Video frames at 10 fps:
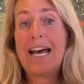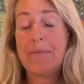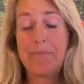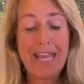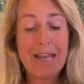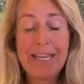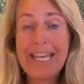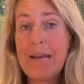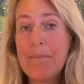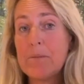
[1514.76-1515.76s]
They
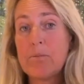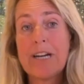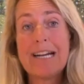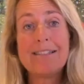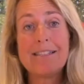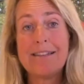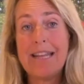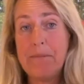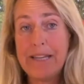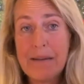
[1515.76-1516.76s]
became depressed.
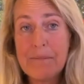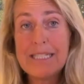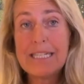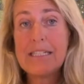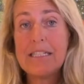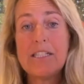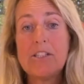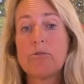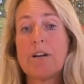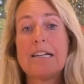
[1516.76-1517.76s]
They became addicted to
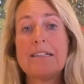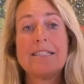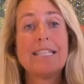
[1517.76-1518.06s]
drugs.